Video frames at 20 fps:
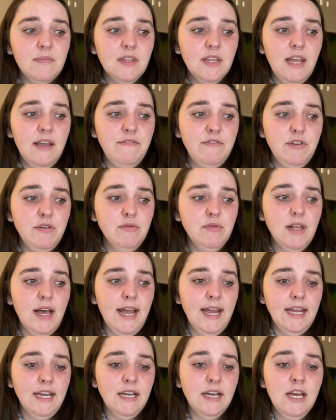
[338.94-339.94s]
if you
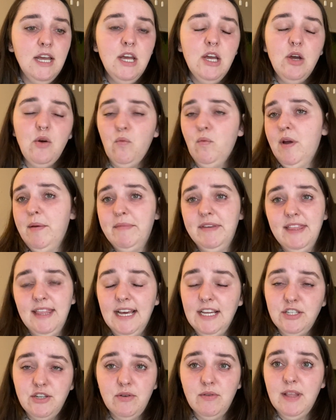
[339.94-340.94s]
like women
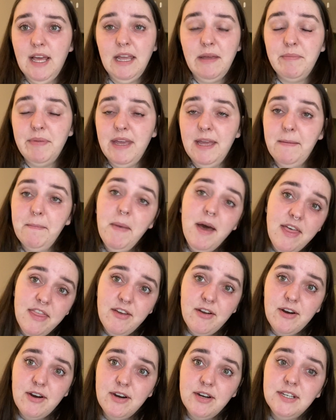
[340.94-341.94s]
that don't like being
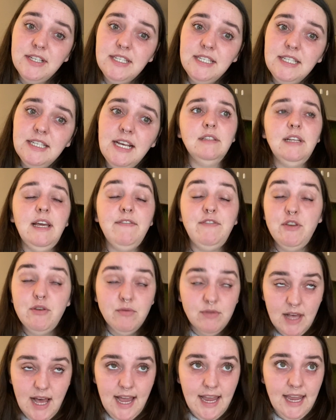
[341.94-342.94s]
mothers, if you
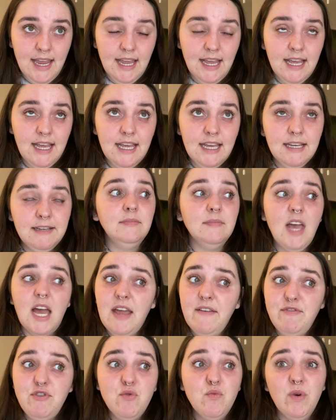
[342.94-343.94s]
like,
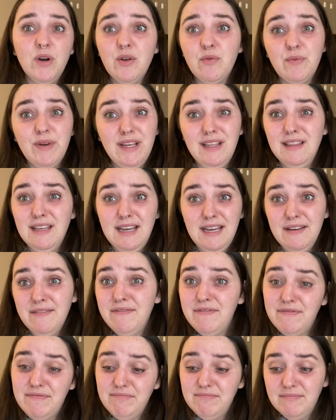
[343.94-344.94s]
if you want to
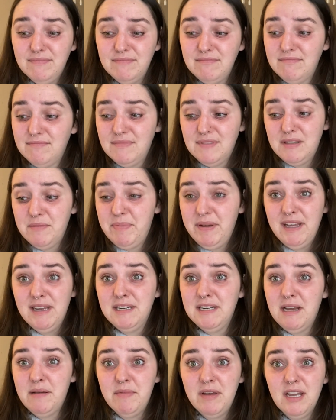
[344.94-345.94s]
relive the
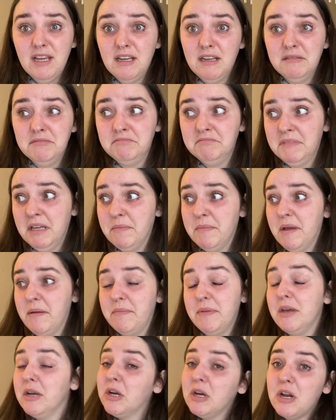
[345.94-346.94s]
pandemic, that might
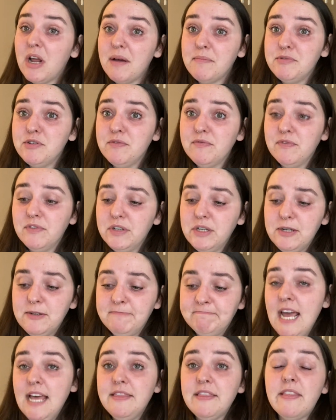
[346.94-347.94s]
be a good option for
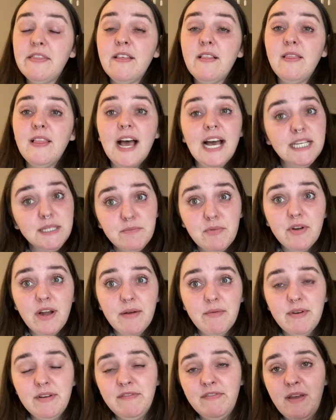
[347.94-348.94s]
you. And then the last book I
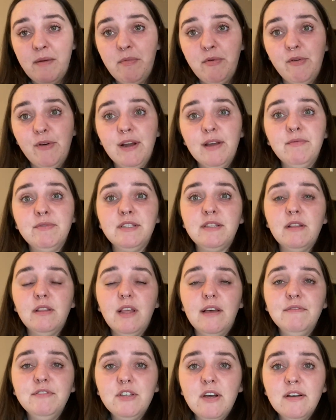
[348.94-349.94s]
read in February was The
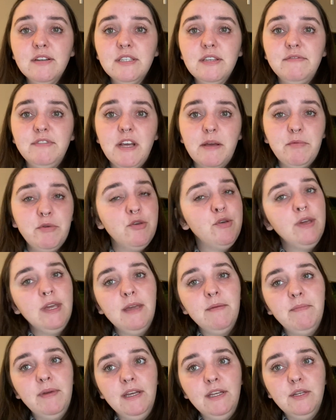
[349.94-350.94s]
Love Songs of
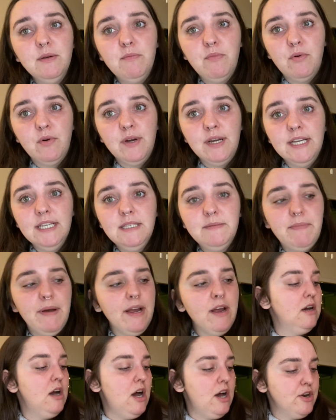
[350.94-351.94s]
W.E.B. Du Bois
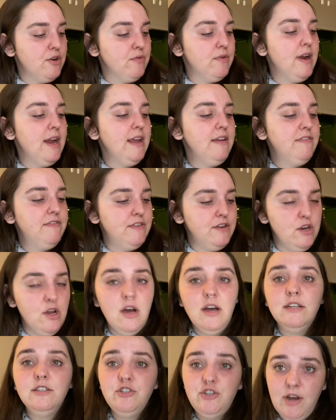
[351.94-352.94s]
by Honorée
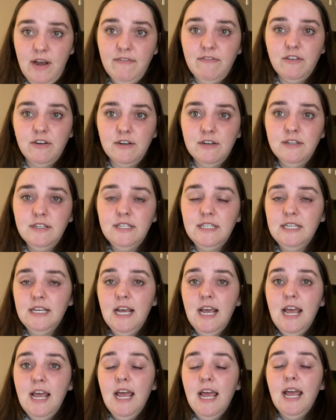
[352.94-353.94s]
Fanonne Jeffers.
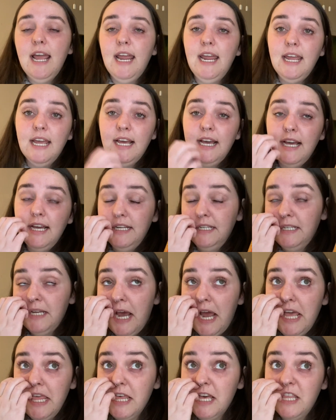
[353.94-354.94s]
And
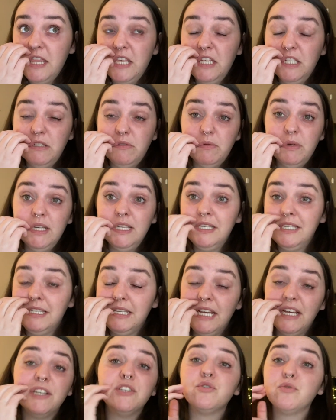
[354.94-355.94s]
I thought this was
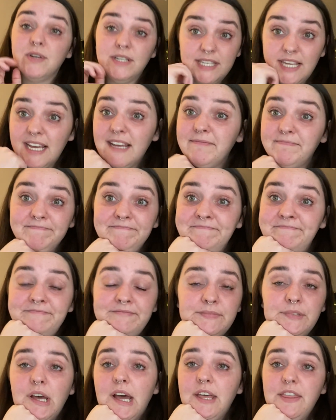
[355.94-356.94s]
exquisite.
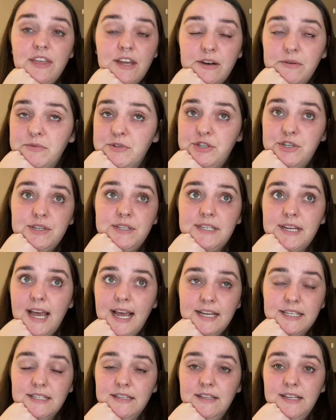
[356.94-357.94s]
I thought it was just
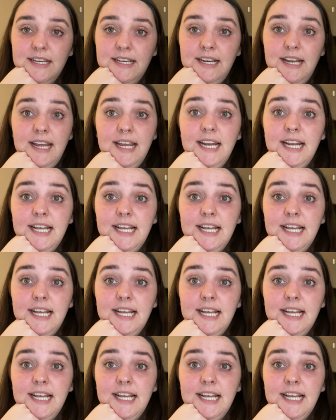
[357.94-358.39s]
excellent. It